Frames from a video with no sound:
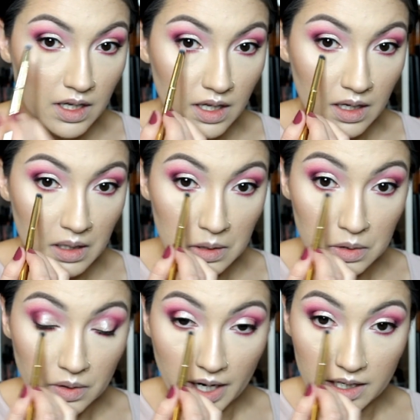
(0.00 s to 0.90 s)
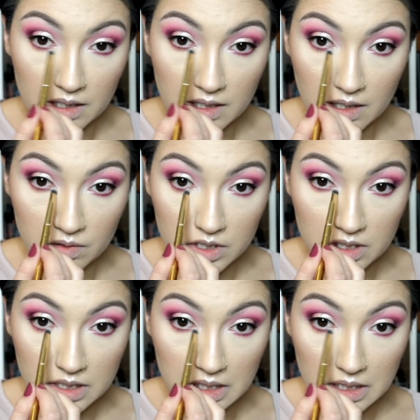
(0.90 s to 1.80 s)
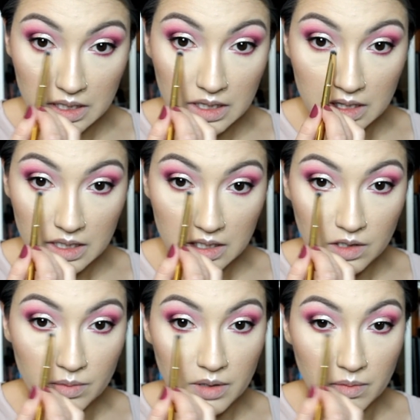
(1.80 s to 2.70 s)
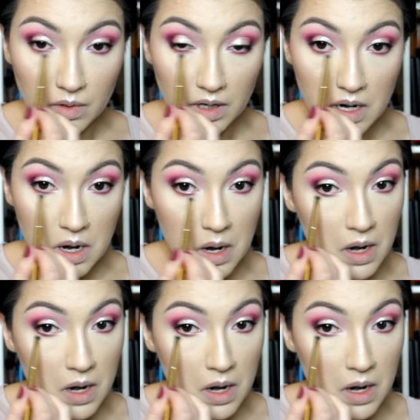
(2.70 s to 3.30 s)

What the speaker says: and drag it down just a little bit more.